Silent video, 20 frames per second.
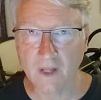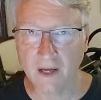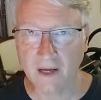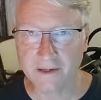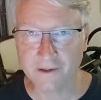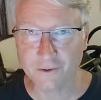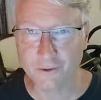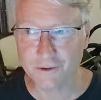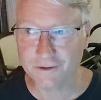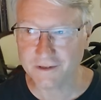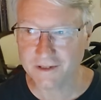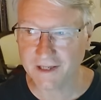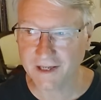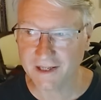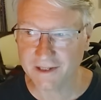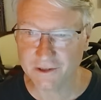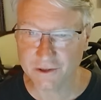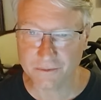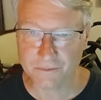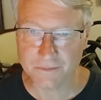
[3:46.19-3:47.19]
I couldn't
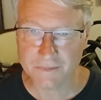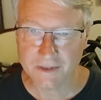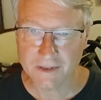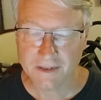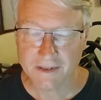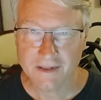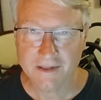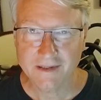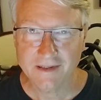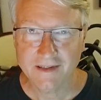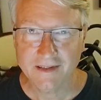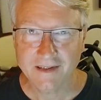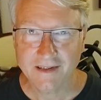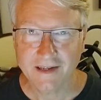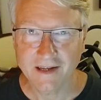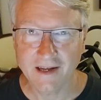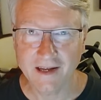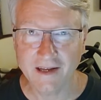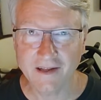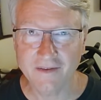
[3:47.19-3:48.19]
catch him.
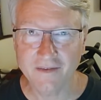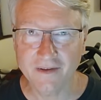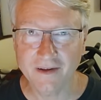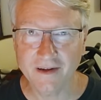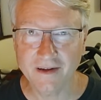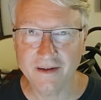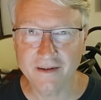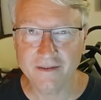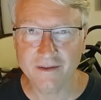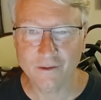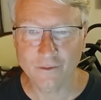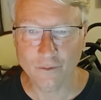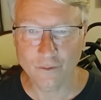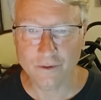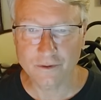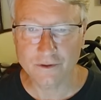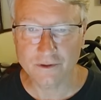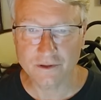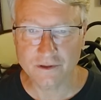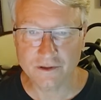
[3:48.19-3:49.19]
And the
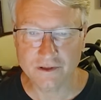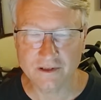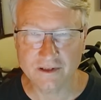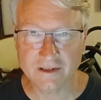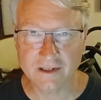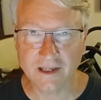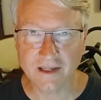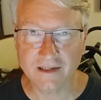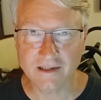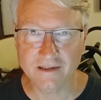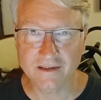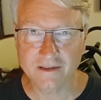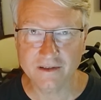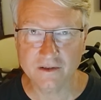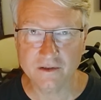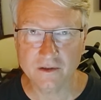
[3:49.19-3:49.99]
Lord just said,